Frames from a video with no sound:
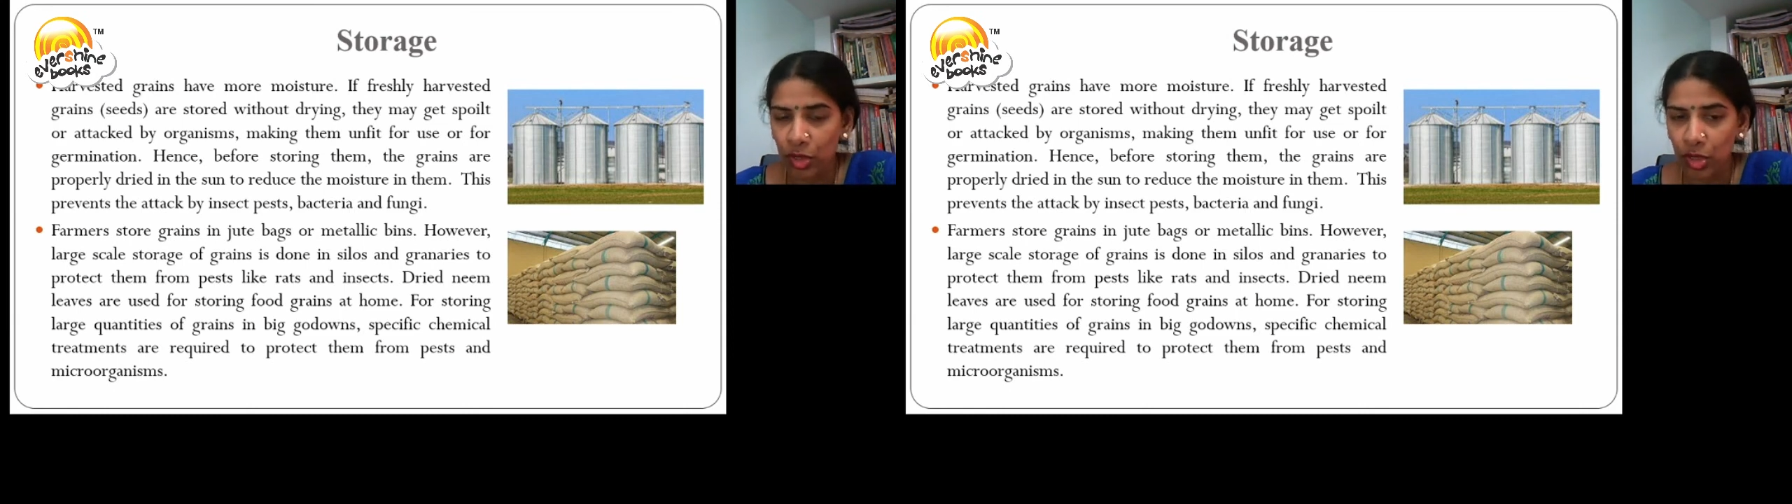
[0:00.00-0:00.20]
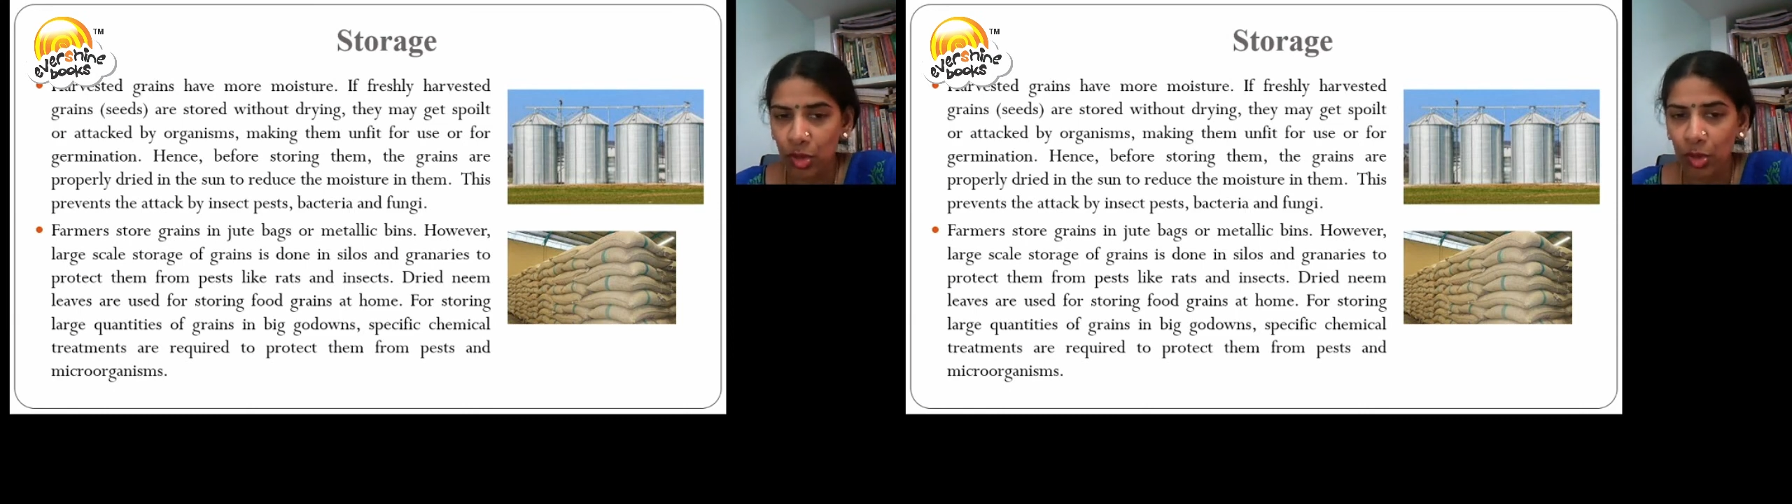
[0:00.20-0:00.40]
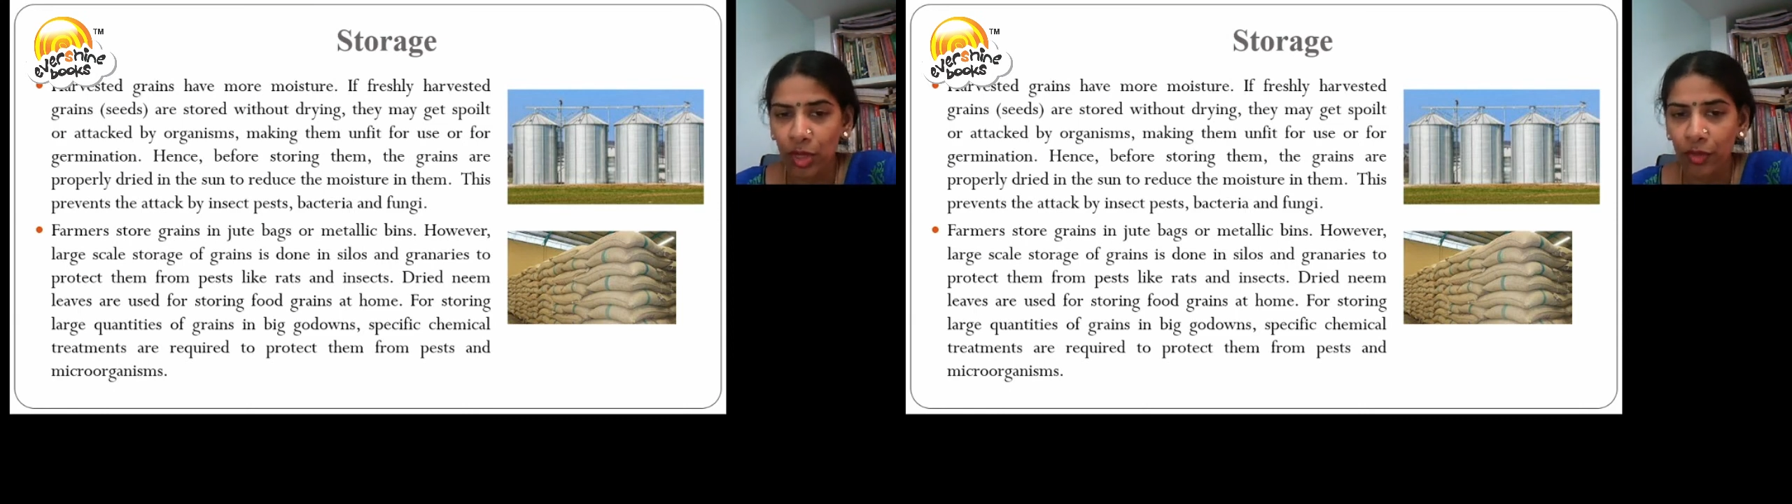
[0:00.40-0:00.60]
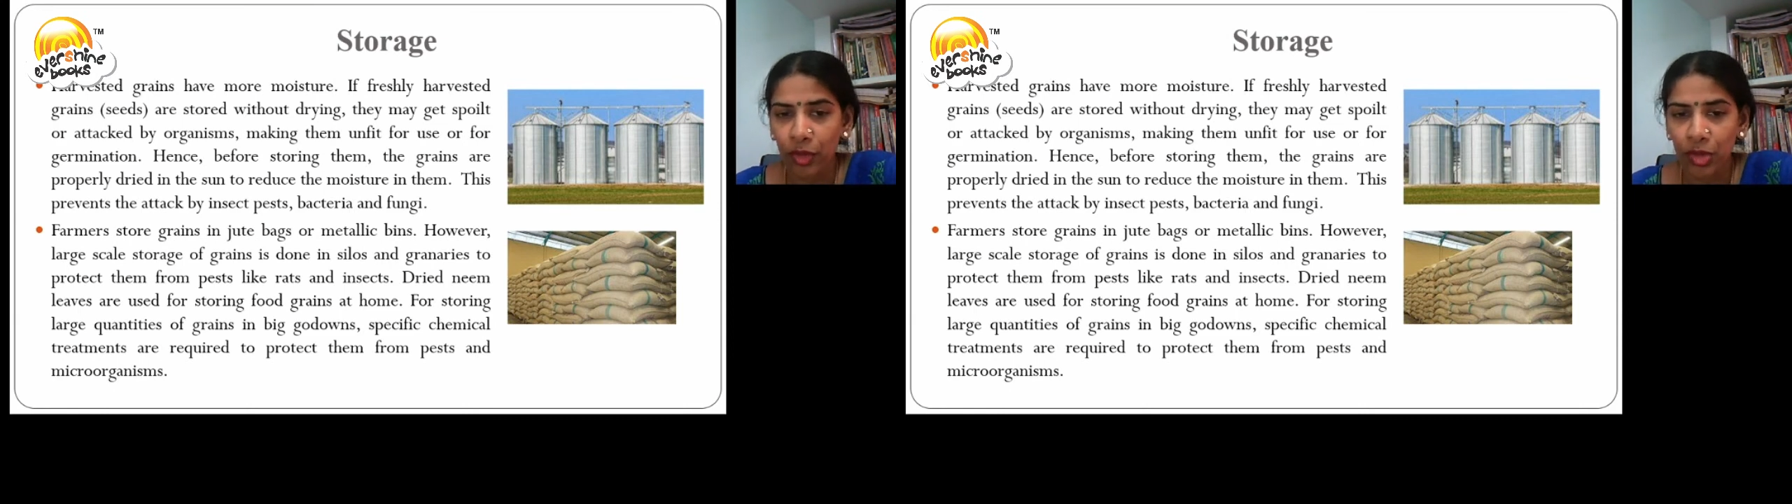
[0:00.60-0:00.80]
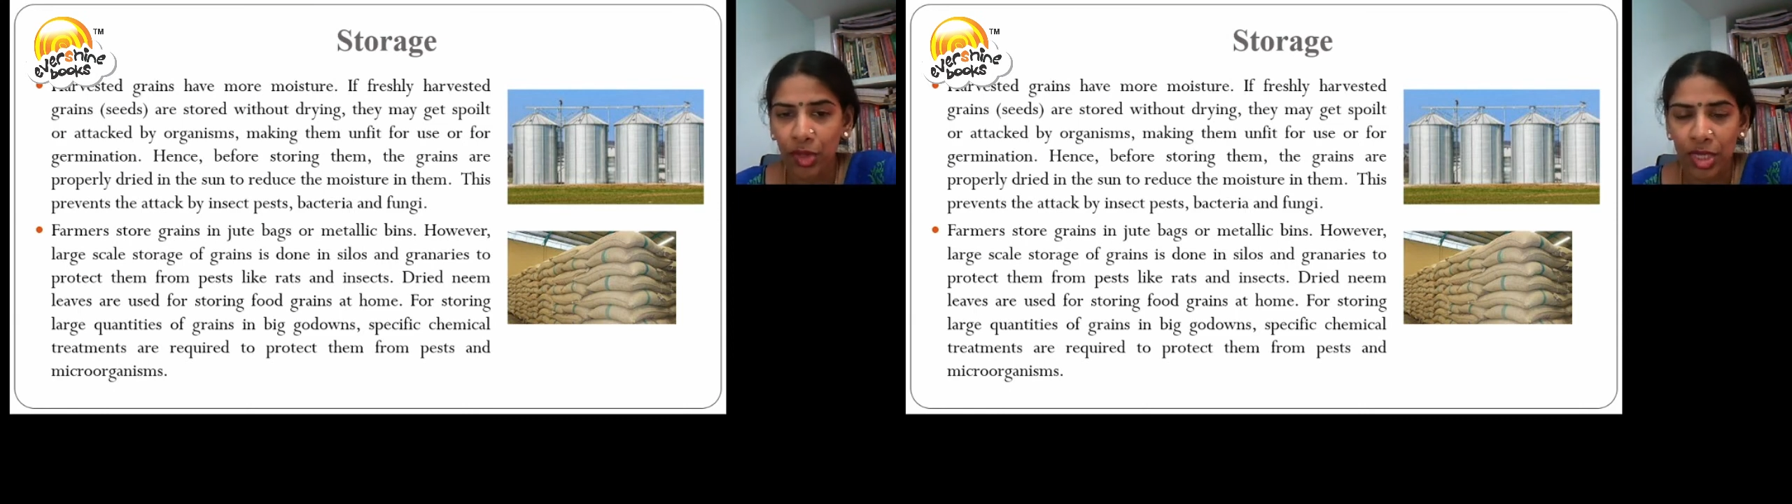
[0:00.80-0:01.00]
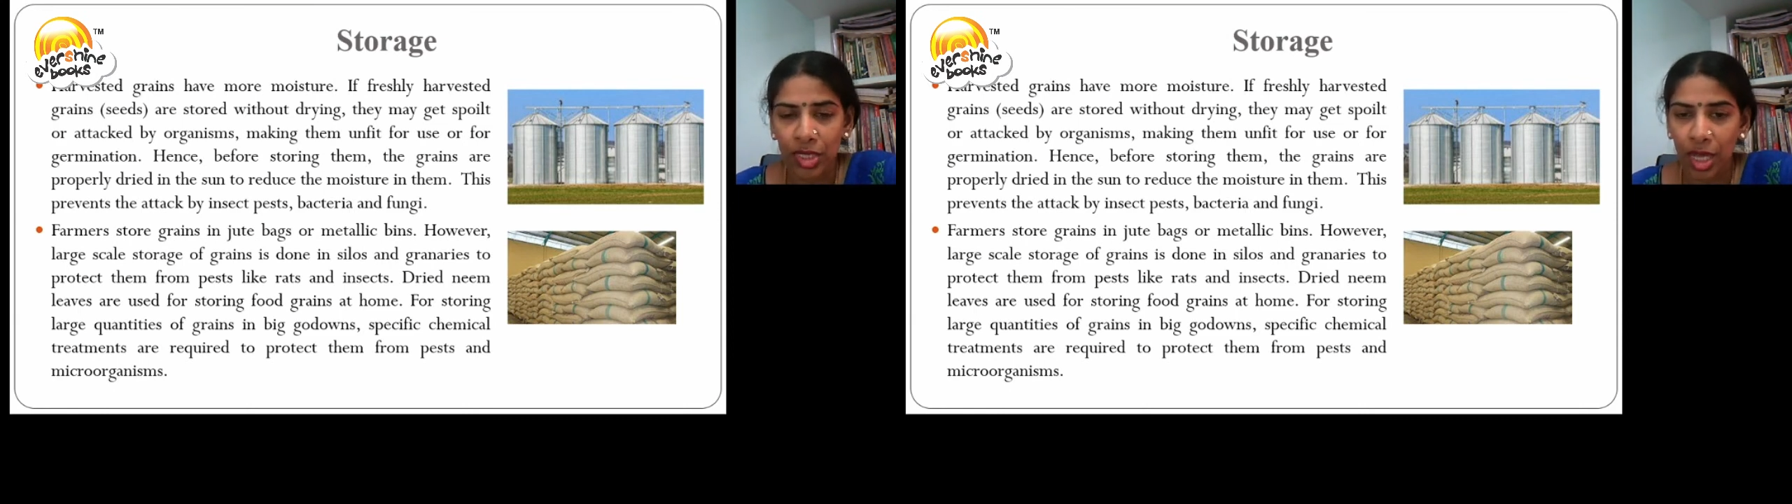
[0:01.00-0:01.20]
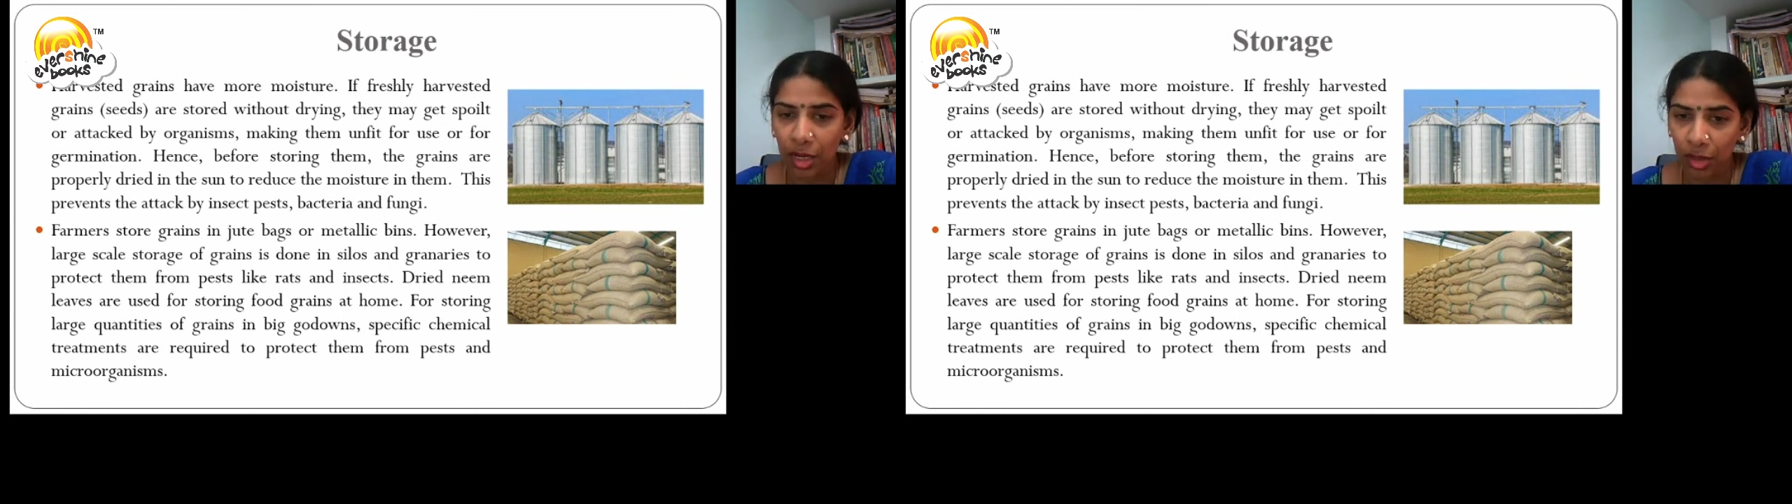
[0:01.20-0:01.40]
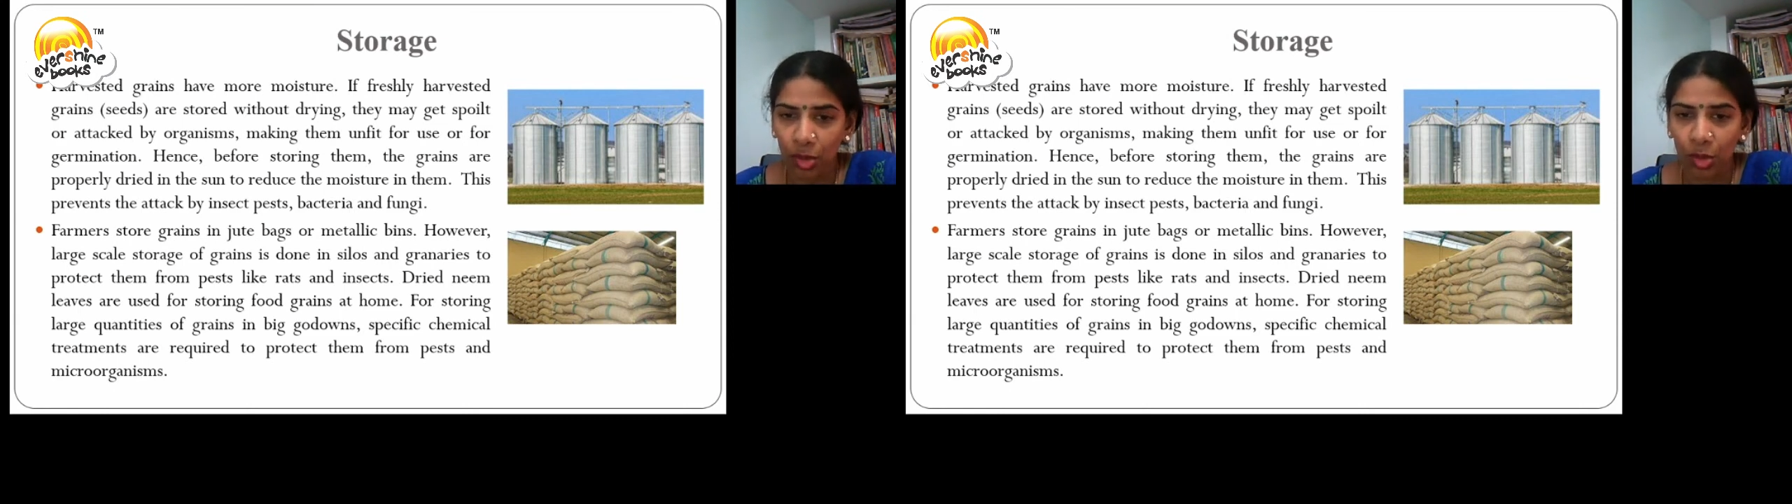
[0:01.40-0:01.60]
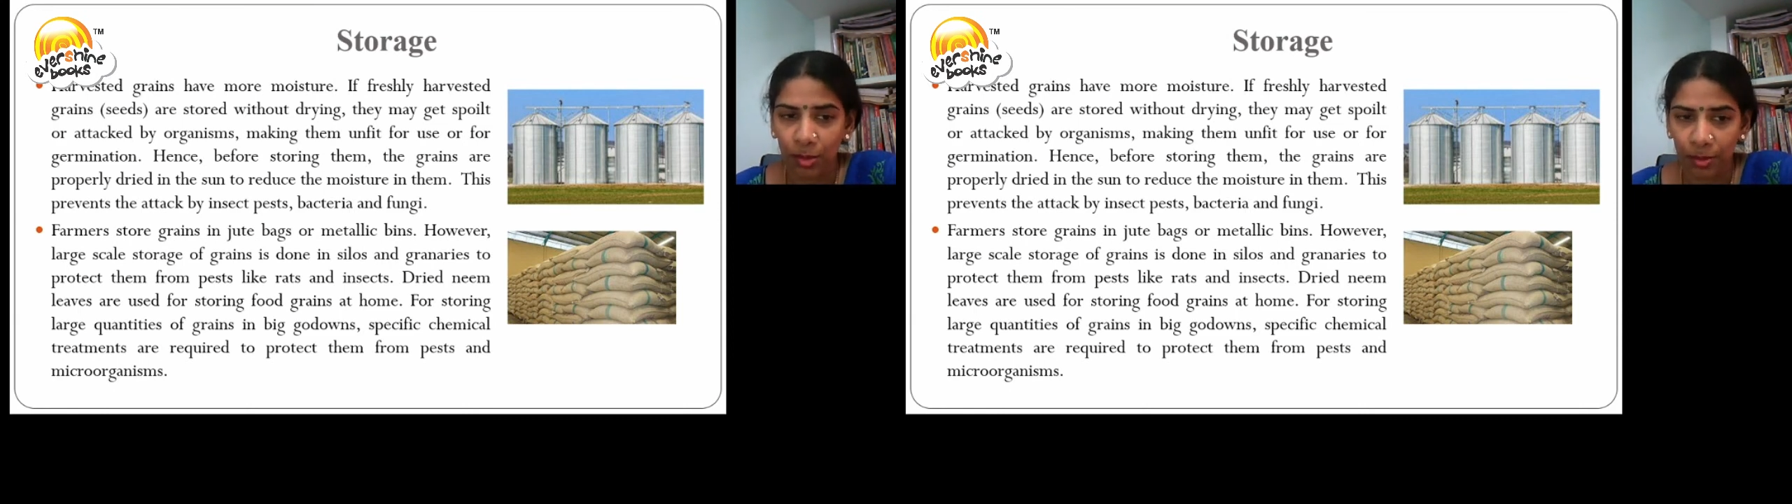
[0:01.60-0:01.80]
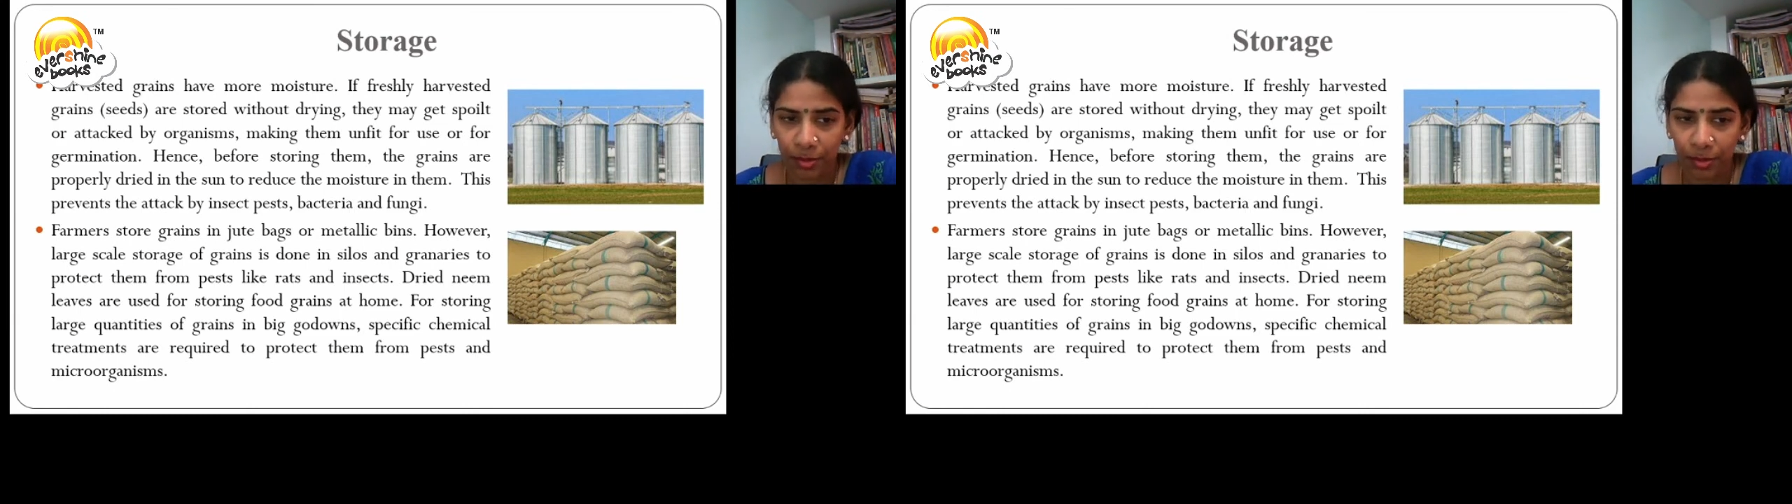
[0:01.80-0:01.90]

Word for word: storing food grains at home.